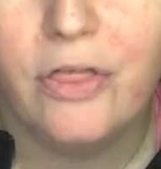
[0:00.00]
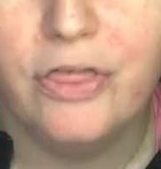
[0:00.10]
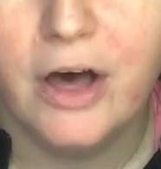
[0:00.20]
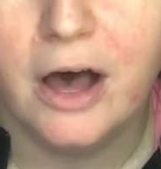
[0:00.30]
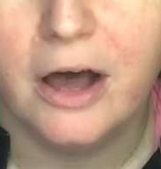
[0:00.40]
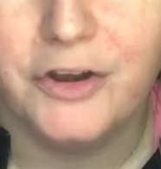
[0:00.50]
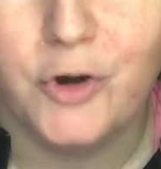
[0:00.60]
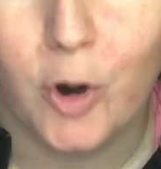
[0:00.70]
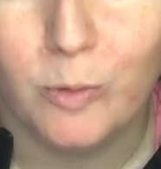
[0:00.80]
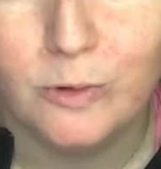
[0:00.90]
the
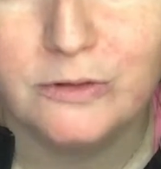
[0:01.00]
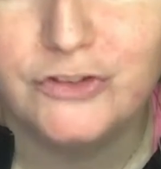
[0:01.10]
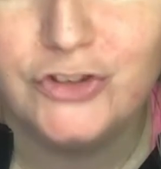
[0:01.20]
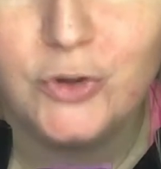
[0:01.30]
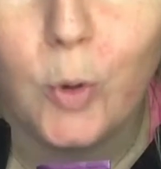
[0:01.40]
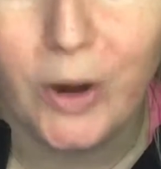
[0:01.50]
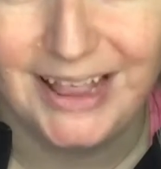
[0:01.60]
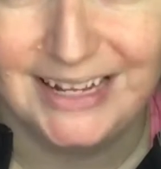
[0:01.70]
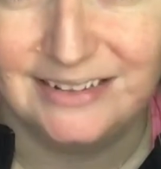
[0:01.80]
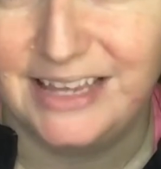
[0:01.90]
normal to
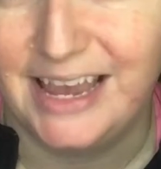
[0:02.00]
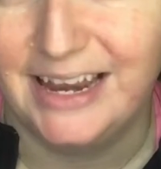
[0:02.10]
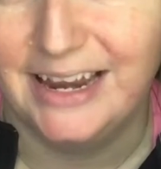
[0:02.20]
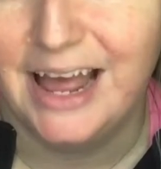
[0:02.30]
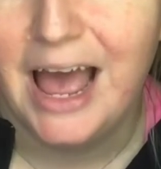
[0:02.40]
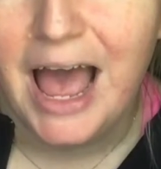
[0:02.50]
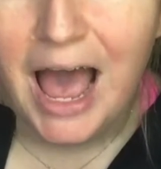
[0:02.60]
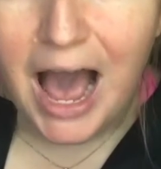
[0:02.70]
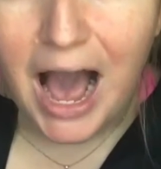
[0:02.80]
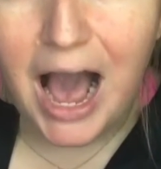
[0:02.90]
oily skin,
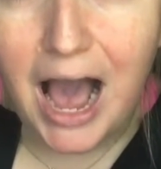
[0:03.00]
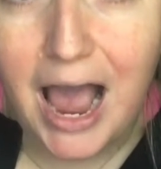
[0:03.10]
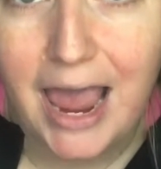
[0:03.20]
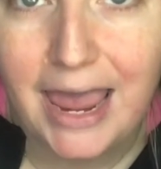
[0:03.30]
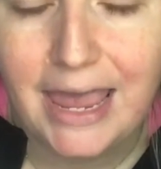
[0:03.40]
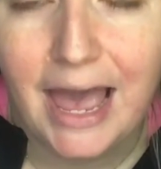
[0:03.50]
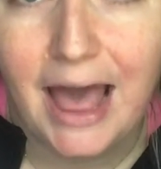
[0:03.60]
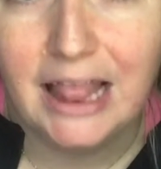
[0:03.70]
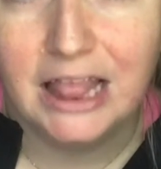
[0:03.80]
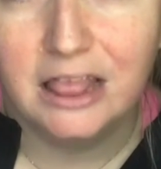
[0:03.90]
I
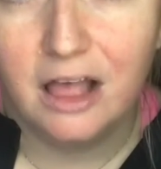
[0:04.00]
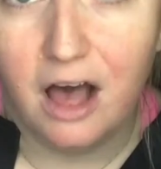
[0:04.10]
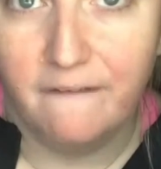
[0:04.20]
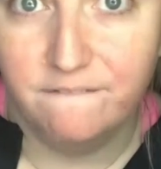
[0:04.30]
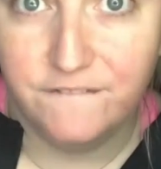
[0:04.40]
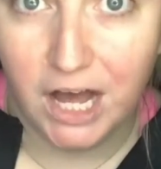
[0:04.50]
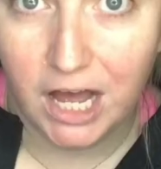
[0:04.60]
love.